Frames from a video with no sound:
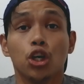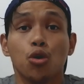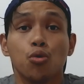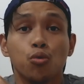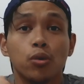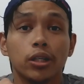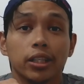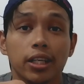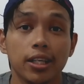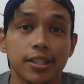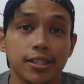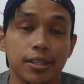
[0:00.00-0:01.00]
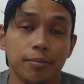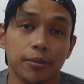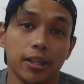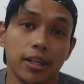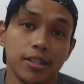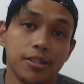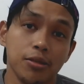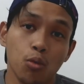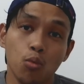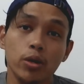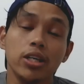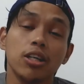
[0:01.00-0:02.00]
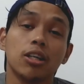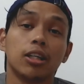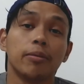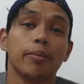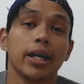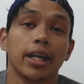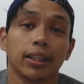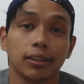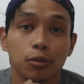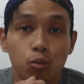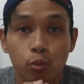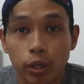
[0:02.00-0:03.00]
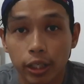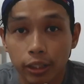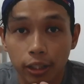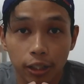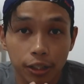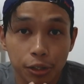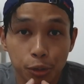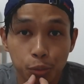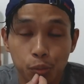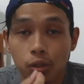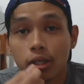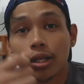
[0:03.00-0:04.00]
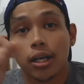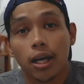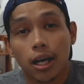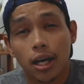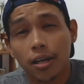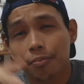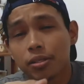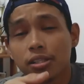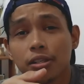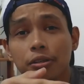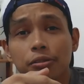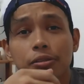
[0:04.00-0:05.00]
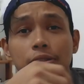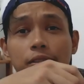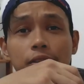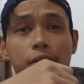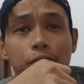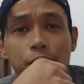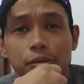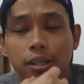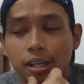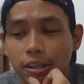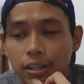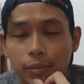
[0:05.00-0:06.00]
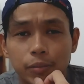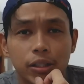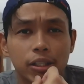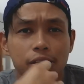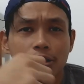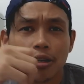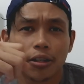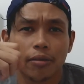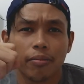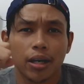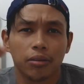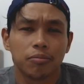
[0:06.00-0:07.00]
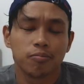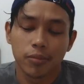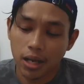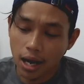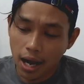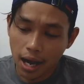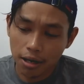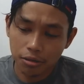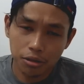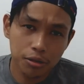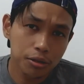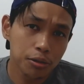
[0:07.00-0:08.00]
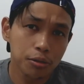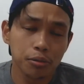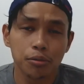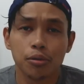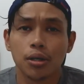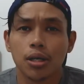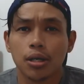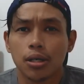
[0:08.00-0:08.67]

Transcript: Yo, what is up, guys? So, we are back with our new episode. So, today I'm gonna talk about how to do